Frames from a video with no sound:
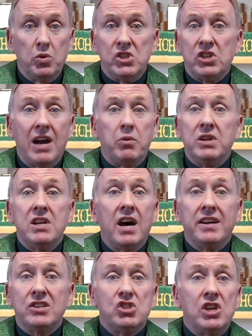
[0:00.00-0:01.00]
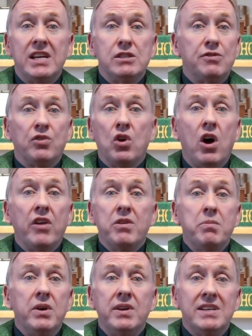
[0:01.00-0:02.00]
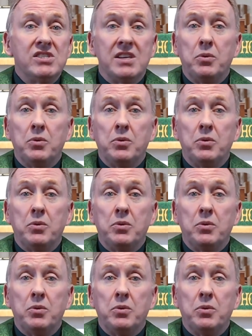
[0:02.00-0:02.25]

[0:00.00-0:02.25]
which I would not exchange for all the millions